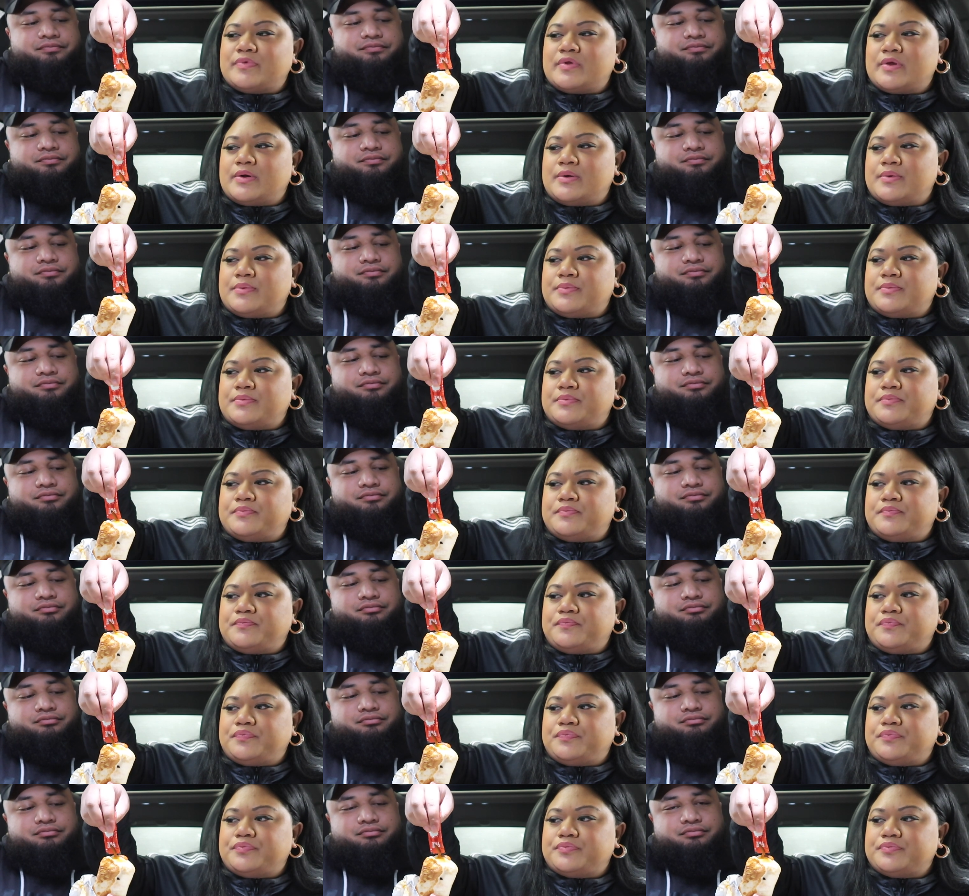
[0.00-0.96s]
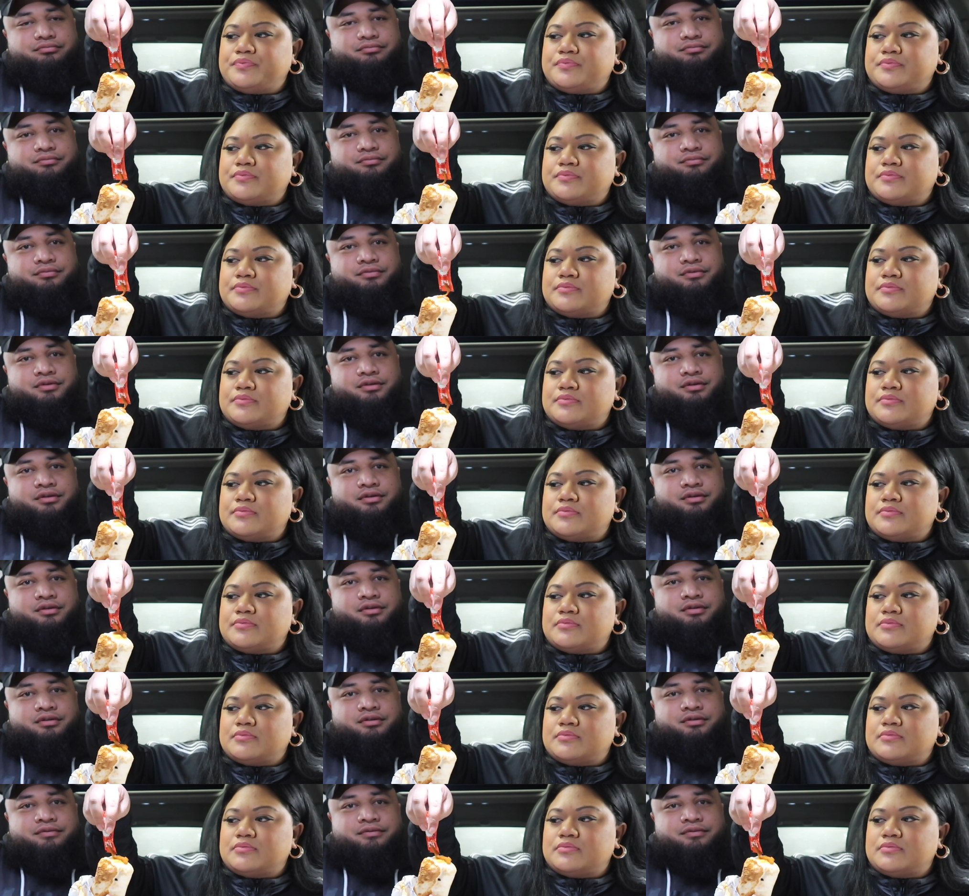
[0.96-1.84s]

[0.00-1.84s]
Nobody speaks.